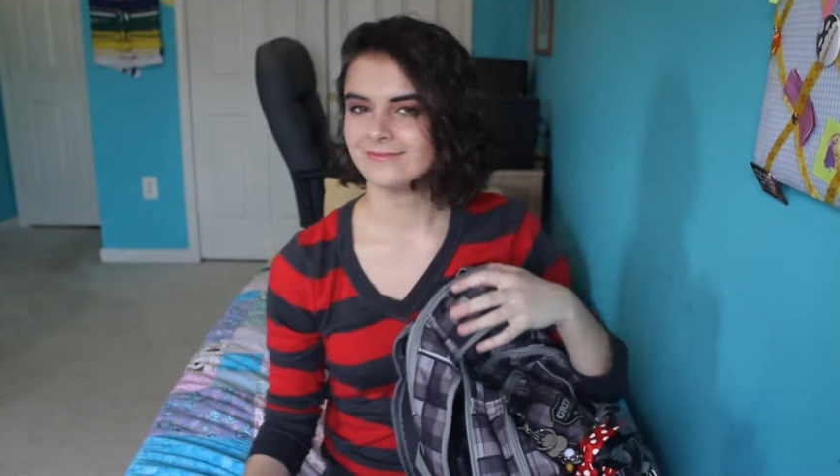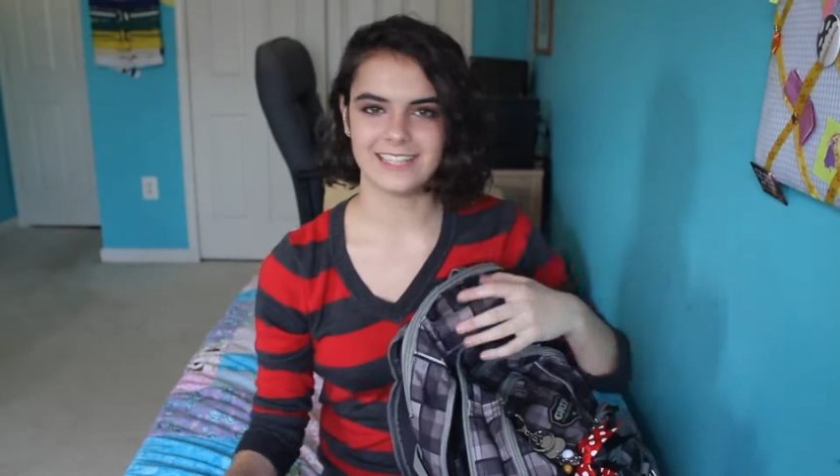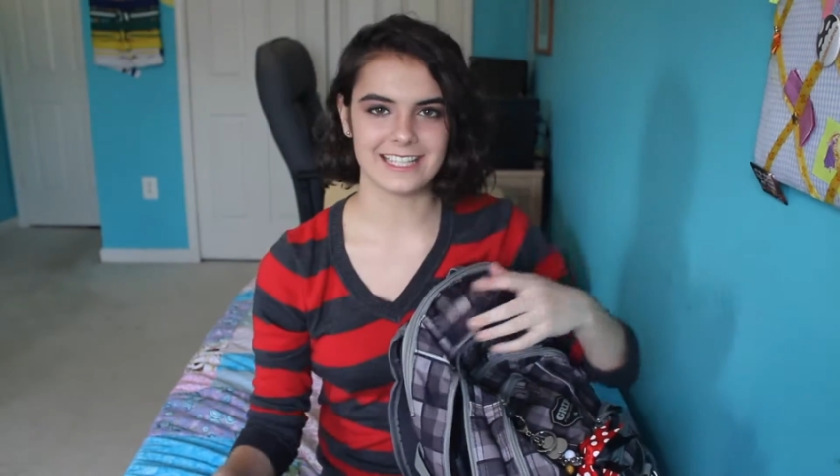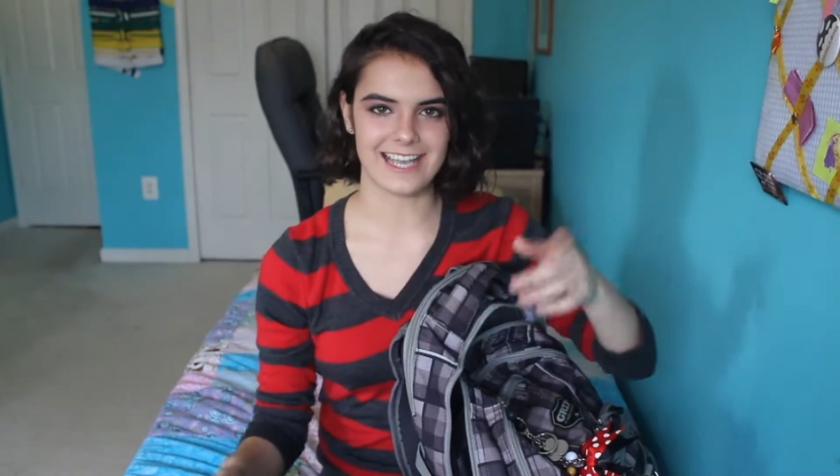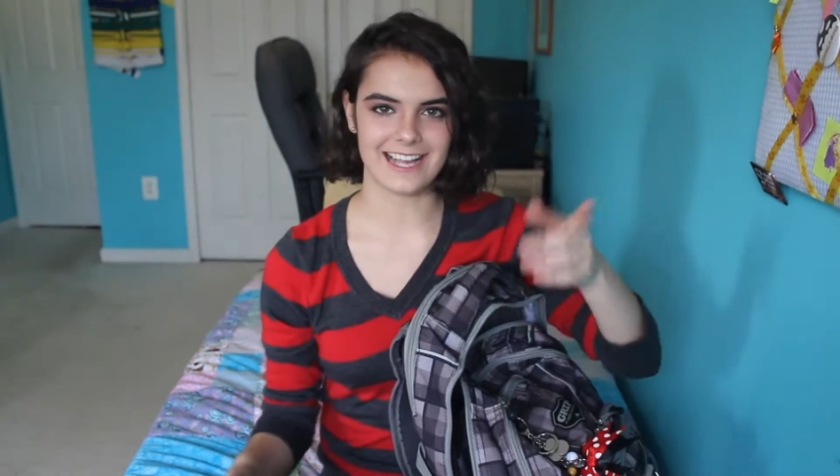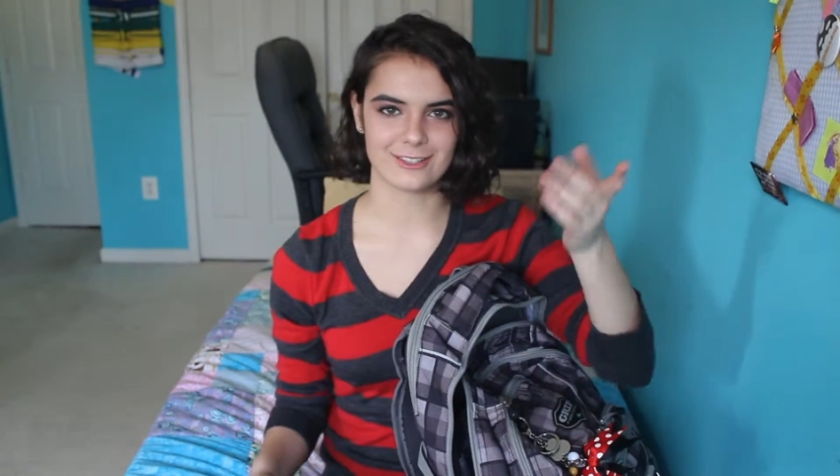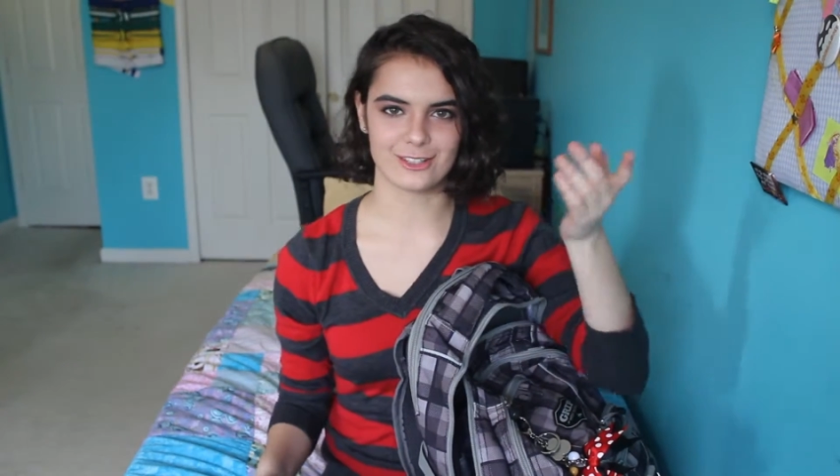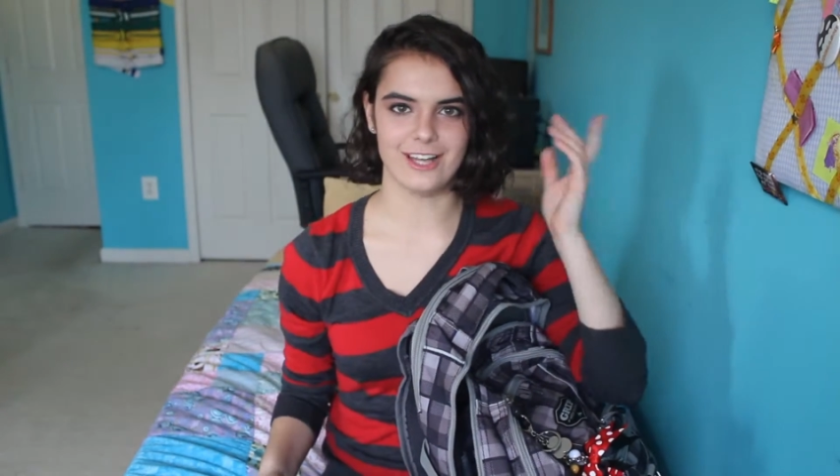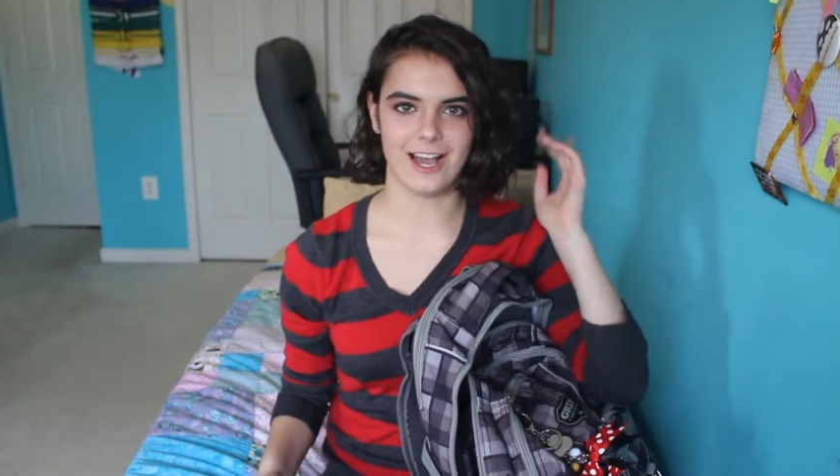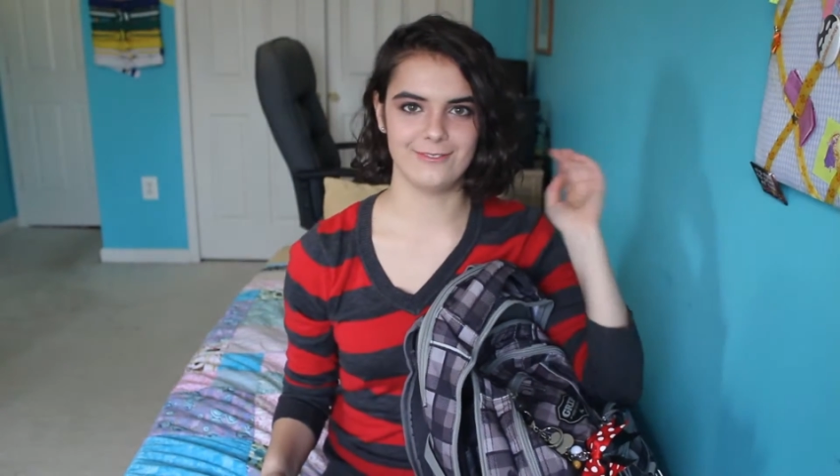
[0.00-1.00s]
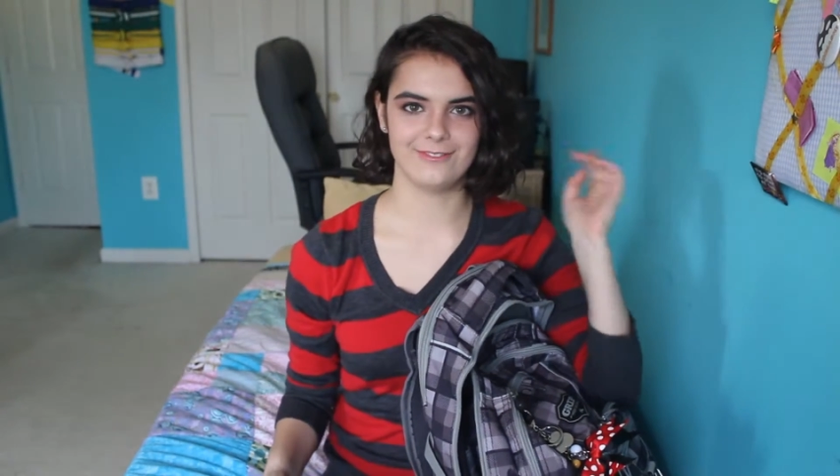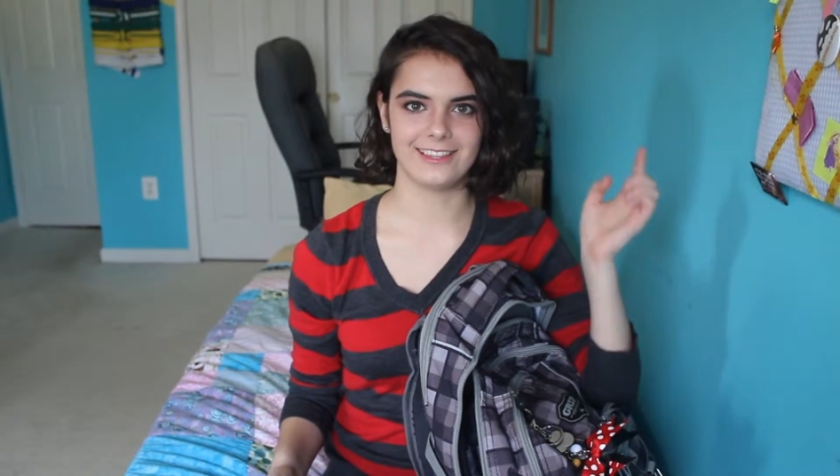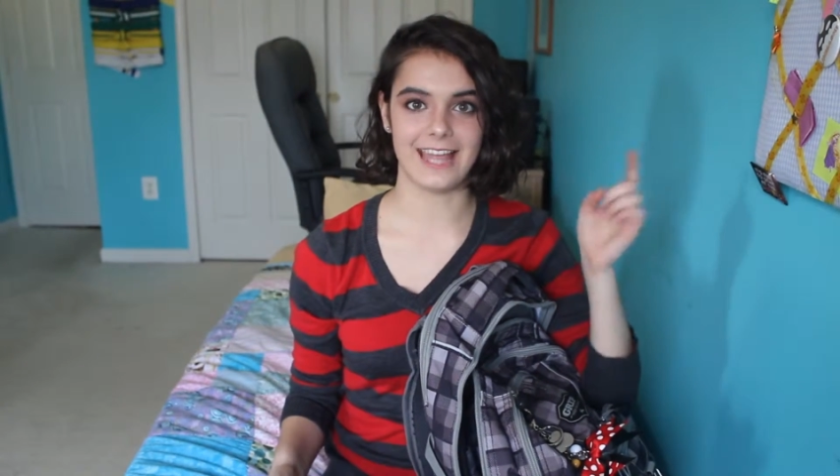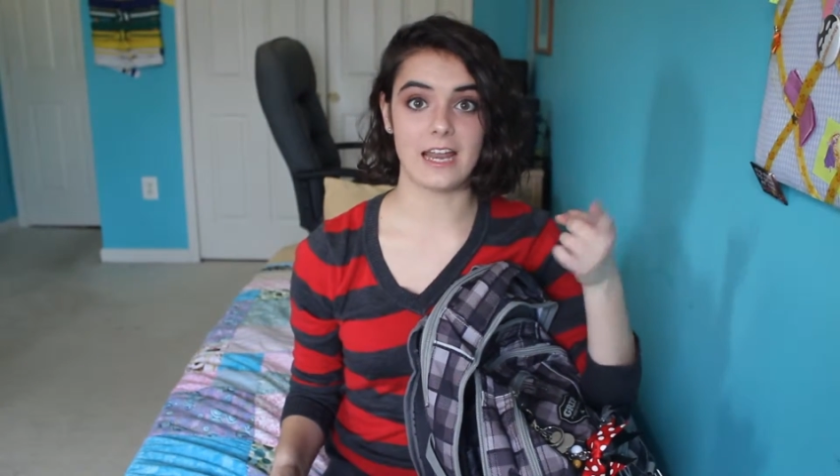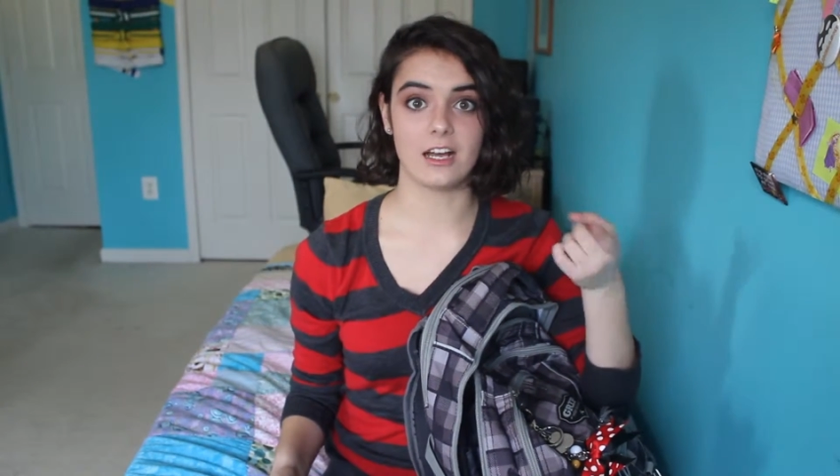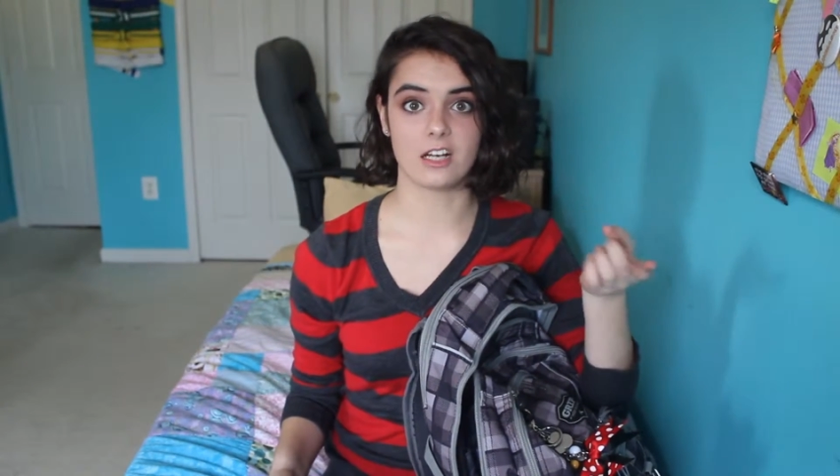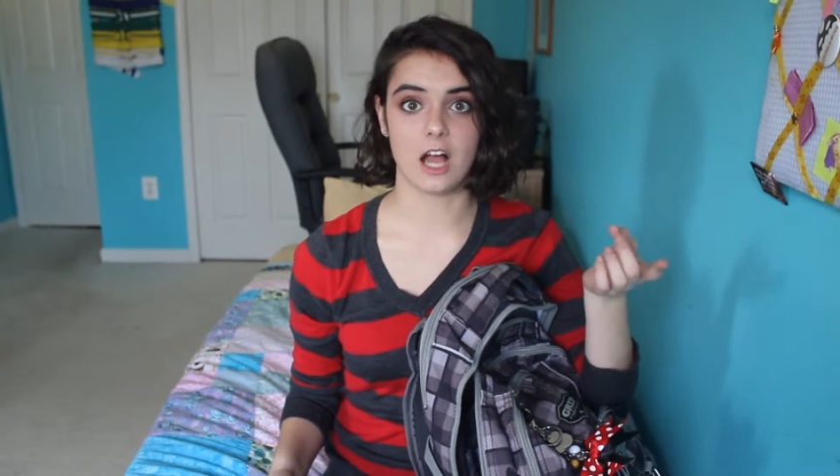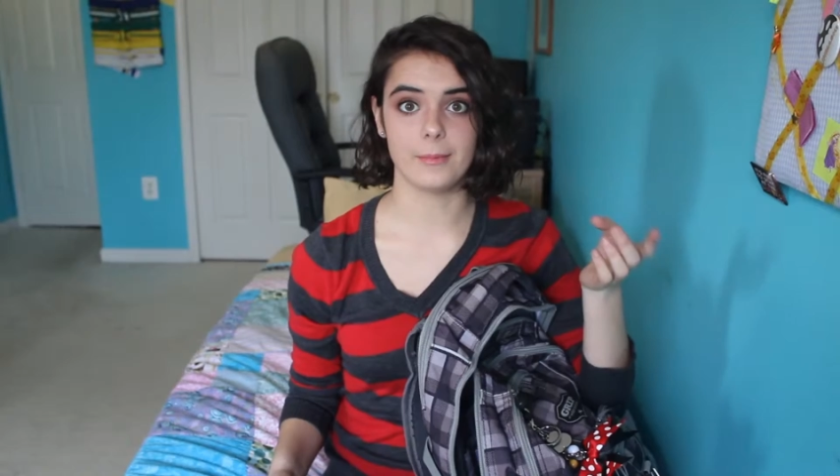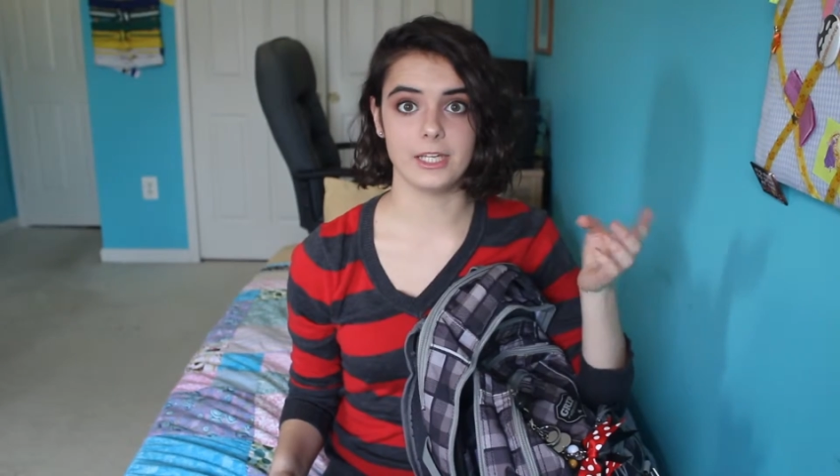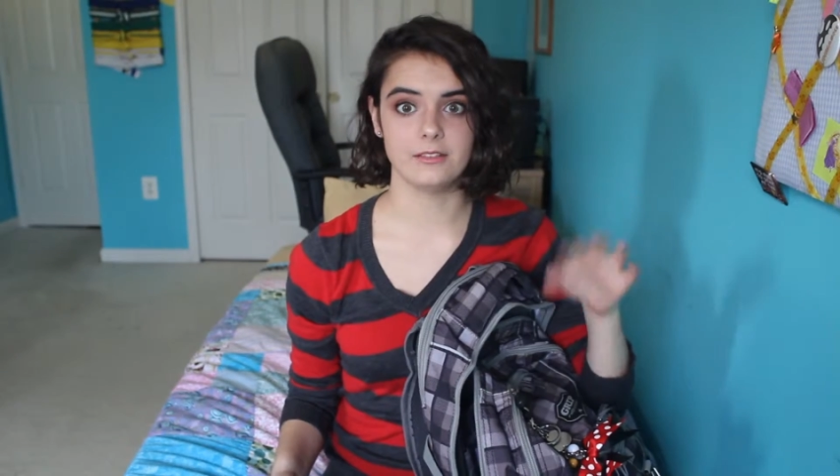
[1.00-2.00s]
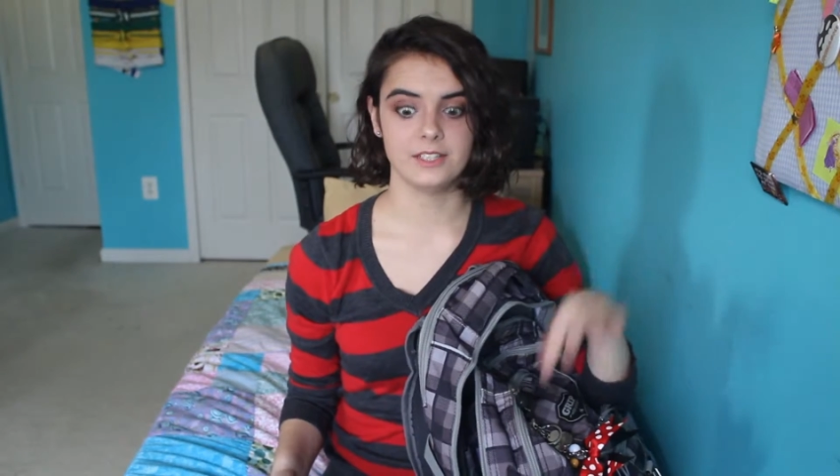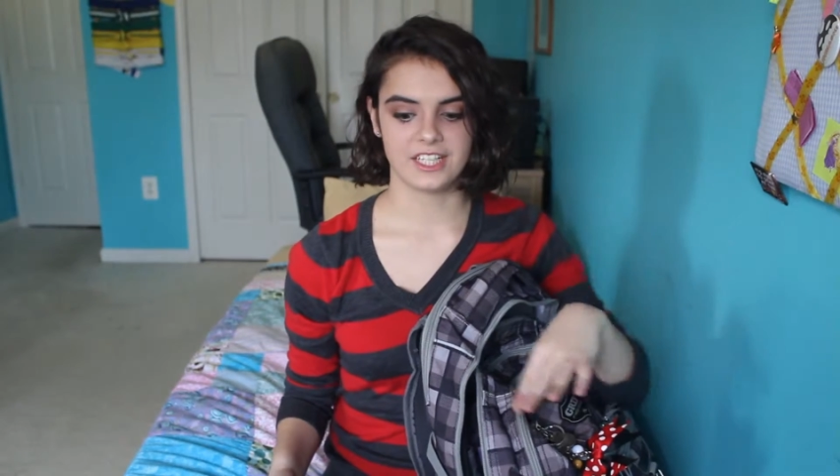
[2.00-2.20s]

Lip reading: That's actually not that uncommon